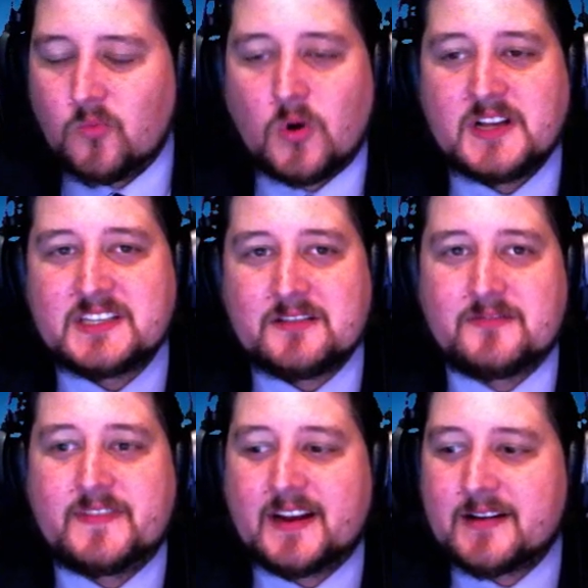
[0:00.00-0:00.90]
was
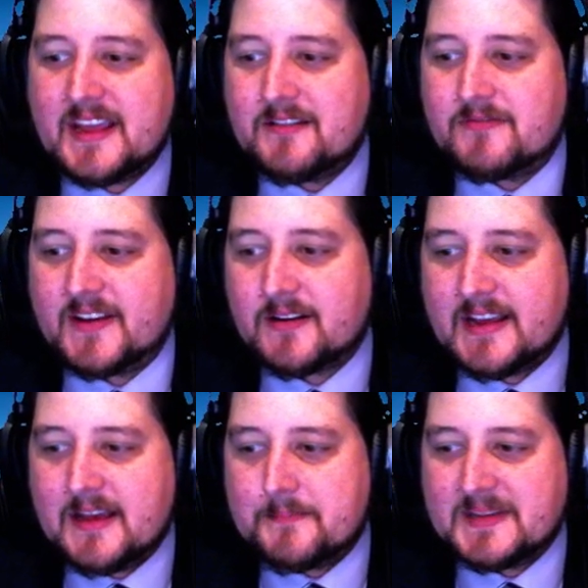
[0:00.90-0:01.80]
very,
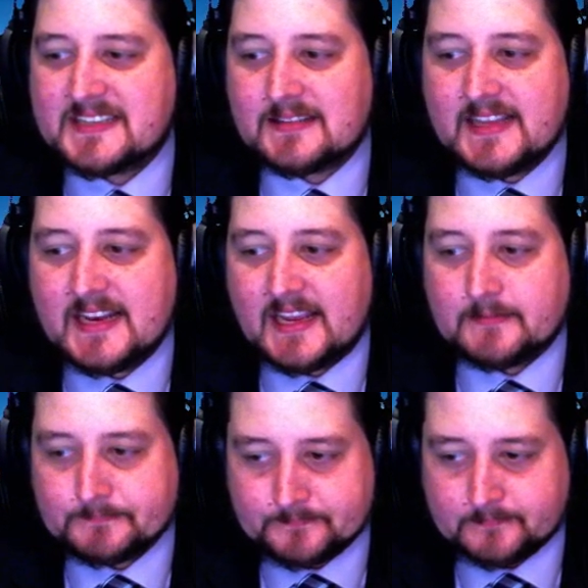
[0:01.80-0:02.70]
very misleading.